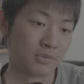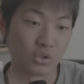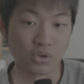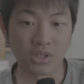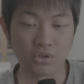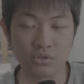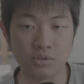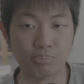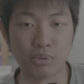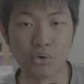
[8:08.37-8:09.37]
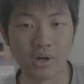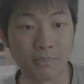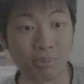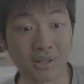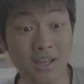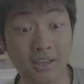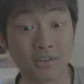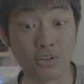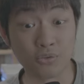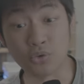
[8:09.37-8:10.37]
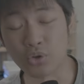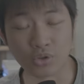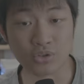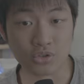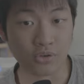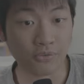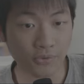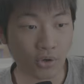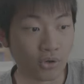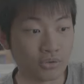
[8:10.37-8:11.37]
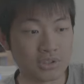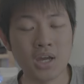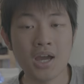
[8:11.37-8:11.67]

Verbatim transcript: you can use a bullhead, but like if you're going to shoot photos,